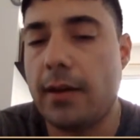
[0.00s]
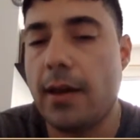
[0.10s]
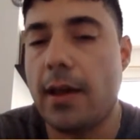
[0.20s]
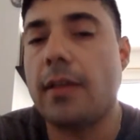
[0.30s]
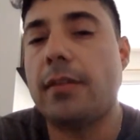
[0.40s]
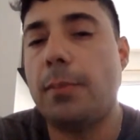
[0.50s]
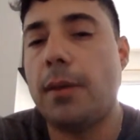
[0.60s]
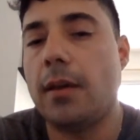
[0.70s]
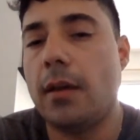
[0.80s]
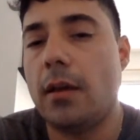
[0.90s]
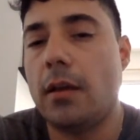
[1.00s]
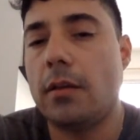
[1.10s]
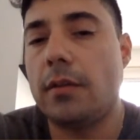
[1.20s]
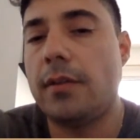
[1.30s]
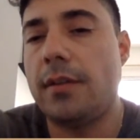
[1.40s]
Yes,
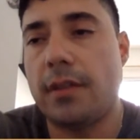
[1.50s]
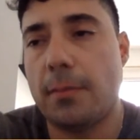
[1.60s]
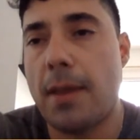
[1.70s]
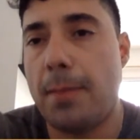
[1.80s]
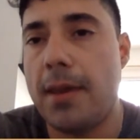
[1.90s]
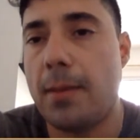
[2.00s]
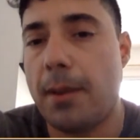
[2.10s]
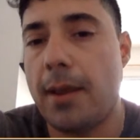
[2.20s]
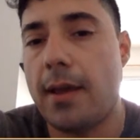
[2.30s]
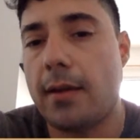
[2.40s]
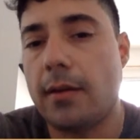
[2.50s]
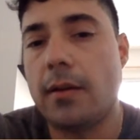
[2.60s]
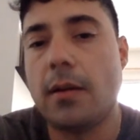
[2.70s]
because this is my big plan.